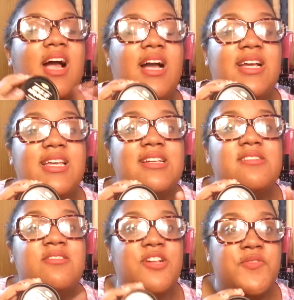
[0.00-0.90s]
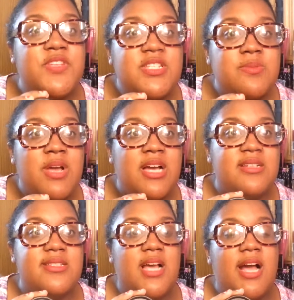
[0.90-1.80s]
I love this
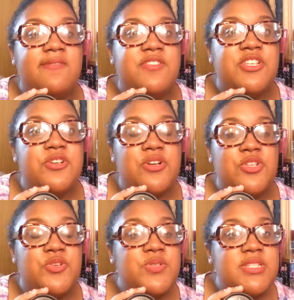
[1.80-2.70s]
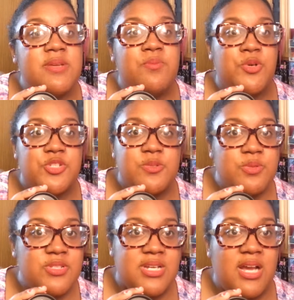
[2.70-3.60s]
mask. I've used it
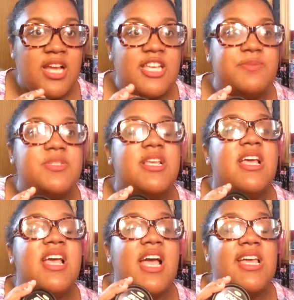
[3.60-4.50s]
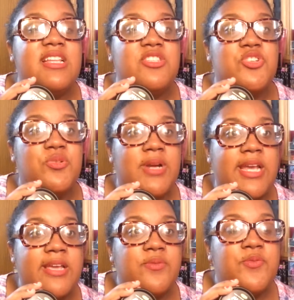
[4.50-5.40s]
multiple times. It's
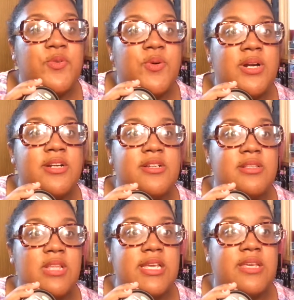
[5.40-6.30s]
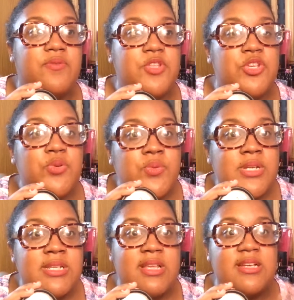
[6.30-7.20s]
great for, like, if you
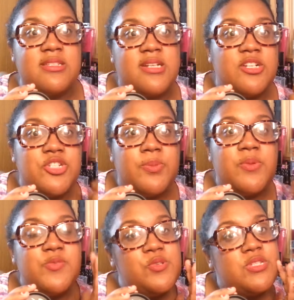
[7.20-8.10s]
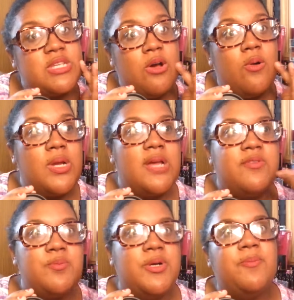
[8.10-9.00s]
need, like, a touch-up, if you see, oh, I
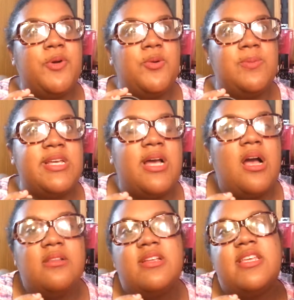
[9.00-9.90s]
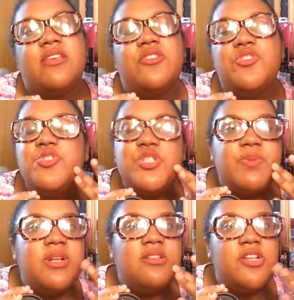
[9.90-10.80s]
have a bump, oh my god, like, you just
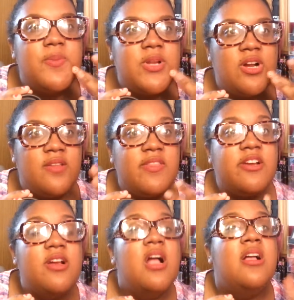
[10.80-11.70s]
put a little bit on there,